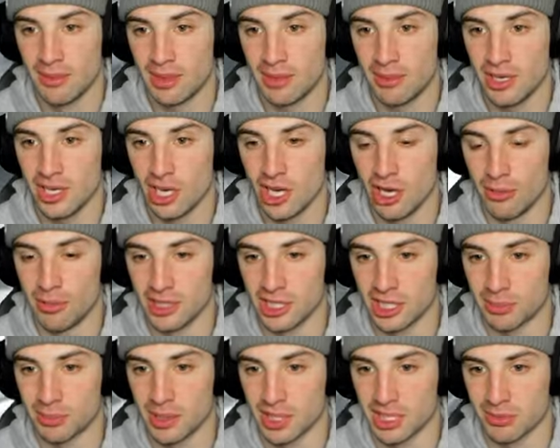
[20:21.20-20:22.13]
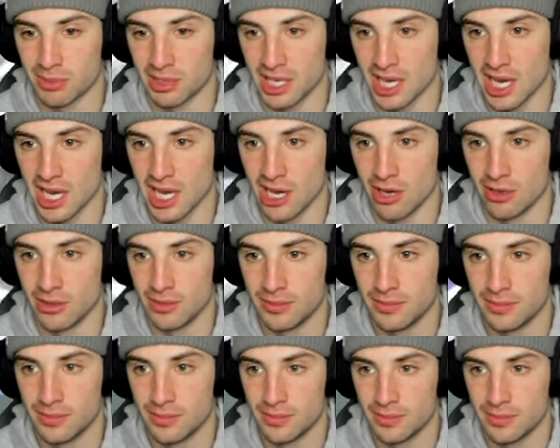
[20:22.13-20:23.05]
I'm really hoping it just picks up the KO.
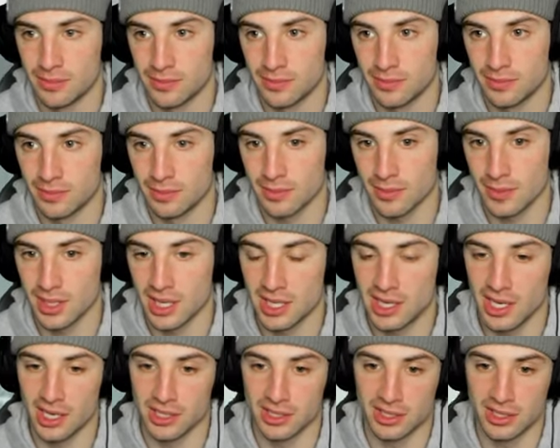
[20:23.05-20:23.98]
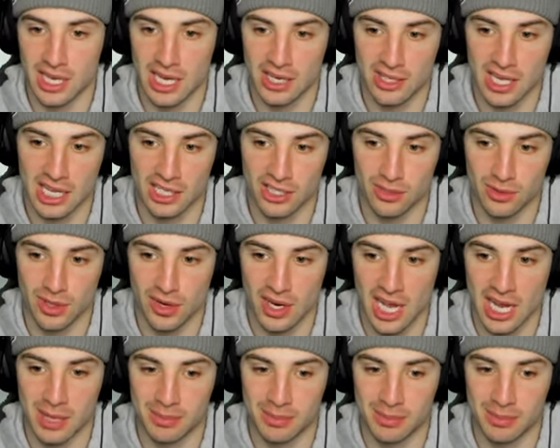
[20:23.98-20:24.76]
It does. Now Tatsugiri